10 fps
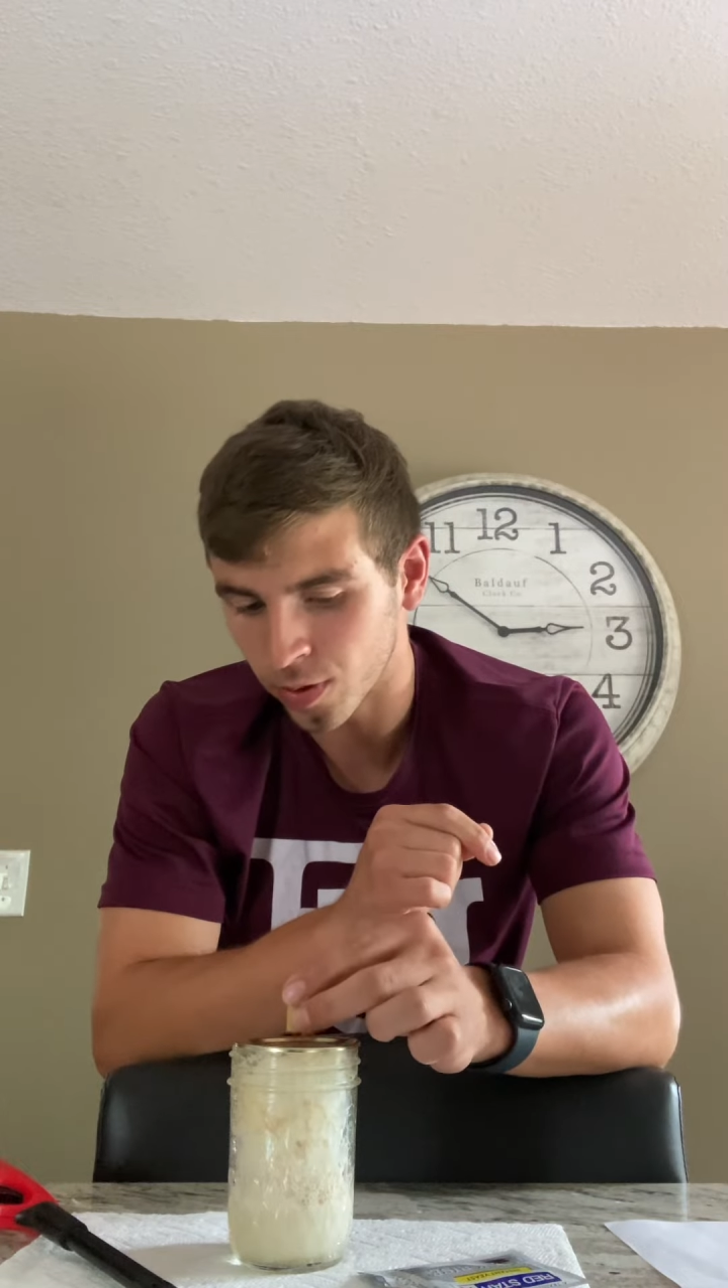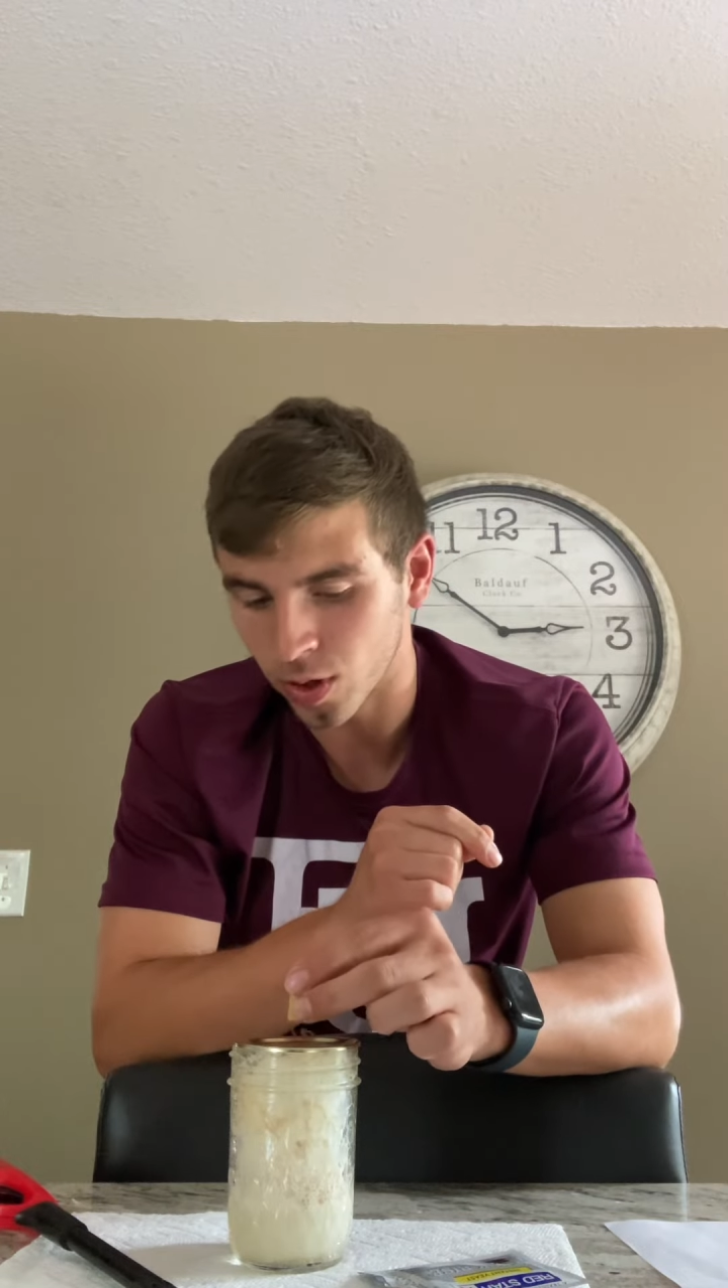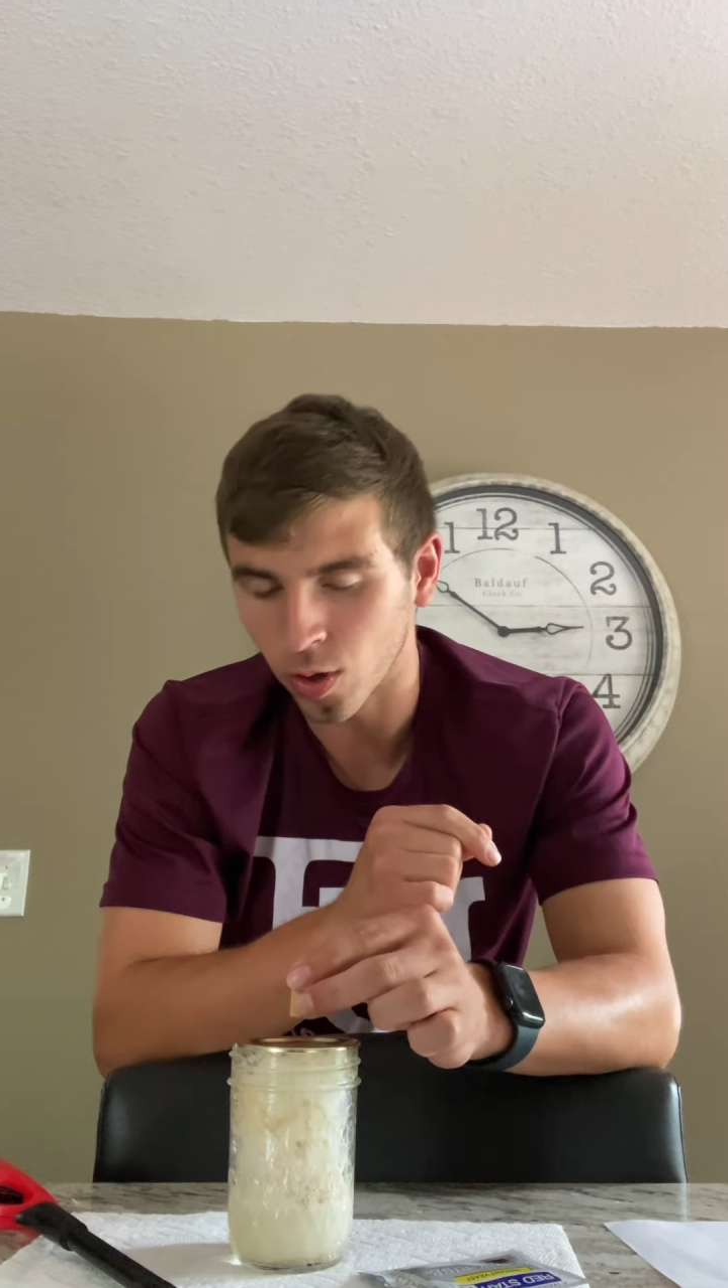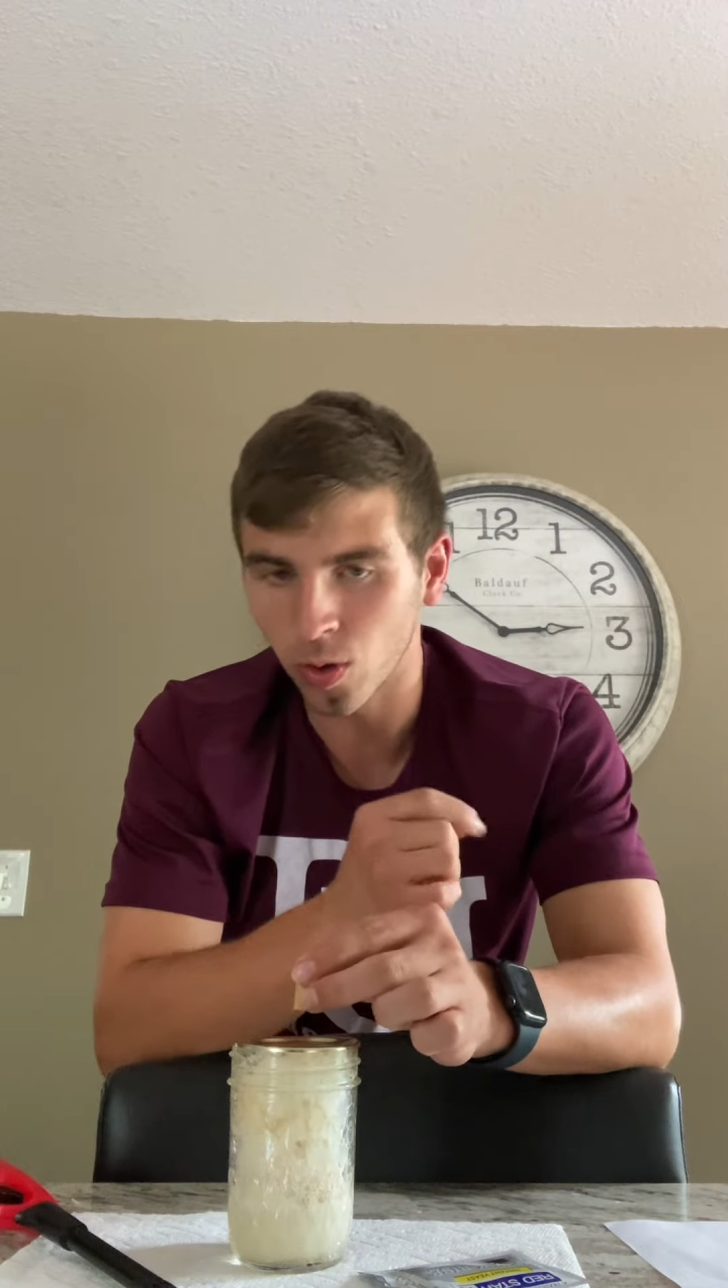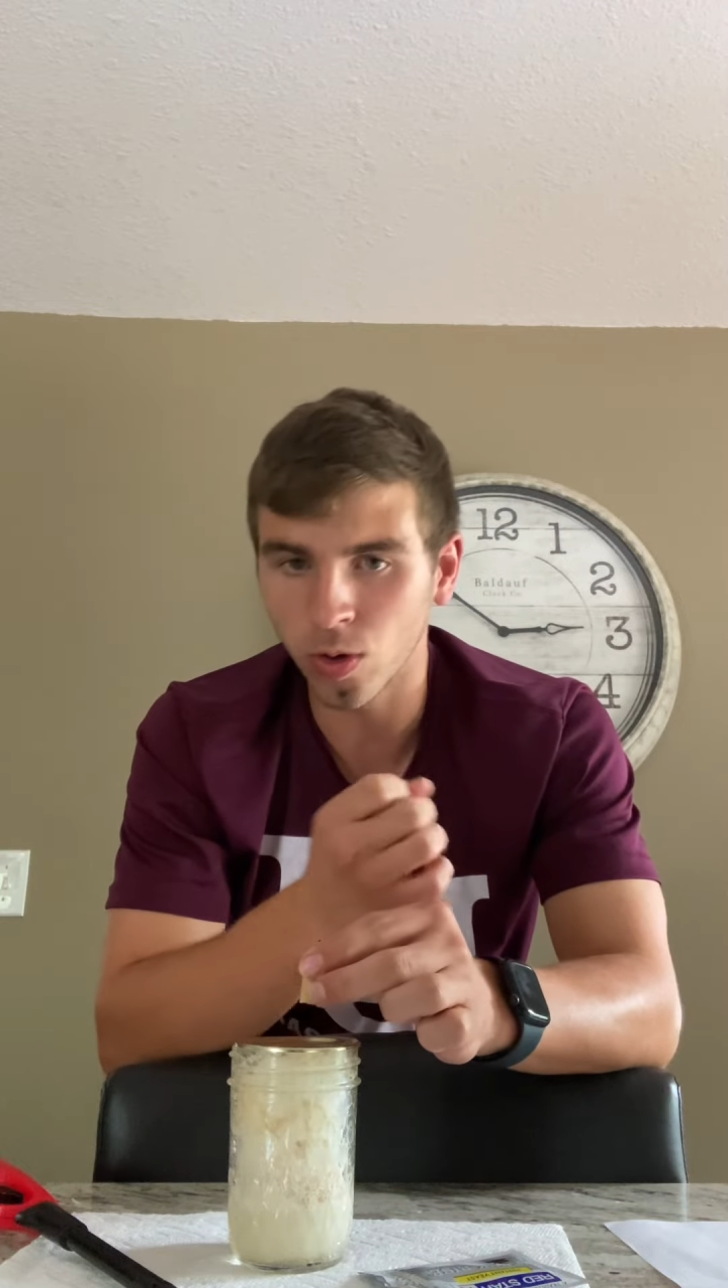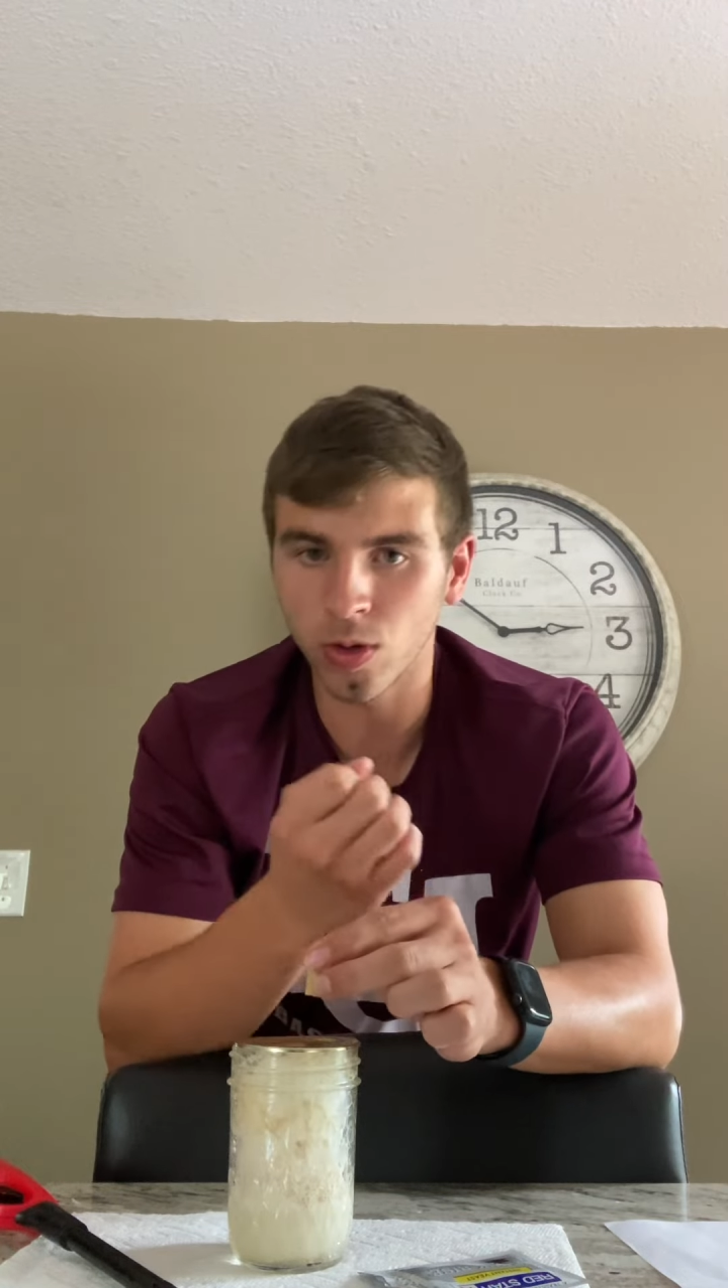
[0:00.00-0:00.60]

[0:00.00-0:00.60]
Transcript: the hole,